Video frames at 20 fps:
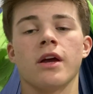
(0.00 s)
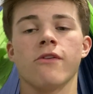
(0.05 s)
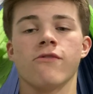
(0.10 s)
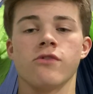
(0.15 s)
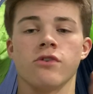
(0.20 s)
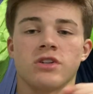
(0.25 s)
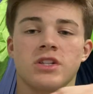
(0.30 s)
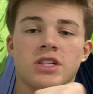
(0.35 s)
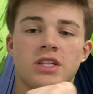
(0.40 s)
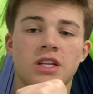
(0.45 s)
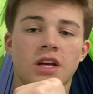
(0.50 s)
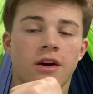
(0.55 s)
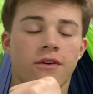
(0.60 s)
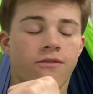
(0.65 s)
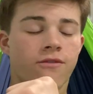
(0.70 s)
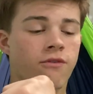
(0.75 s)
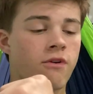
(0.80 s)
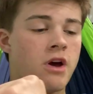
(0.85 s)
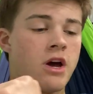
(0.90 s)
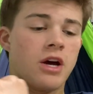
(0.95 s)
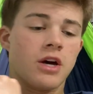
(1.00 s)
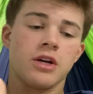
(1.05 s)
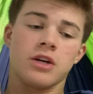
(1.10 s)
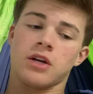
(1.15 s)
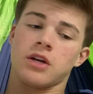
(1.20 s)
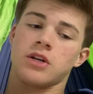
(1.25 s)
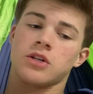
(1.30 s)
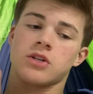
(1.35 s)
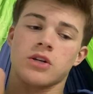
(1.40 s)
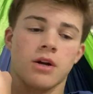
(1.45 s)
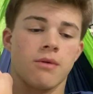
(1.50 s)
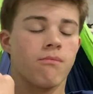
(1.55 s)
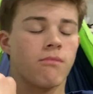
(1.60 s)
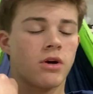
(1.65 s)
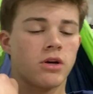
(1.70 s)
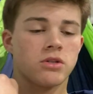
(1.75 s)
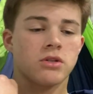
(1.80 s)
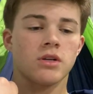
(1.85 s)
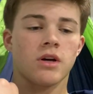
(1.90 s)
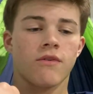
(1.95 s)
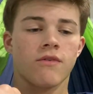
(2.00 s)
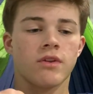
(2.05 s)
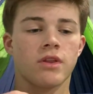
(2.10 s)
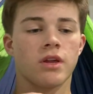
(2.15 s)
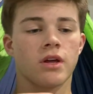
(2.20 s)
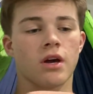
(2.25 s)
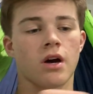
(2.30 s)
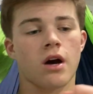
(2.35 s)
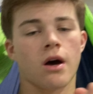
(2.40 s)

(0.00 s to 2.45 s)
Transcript: If you're stiff, you're gonna try to muscle everything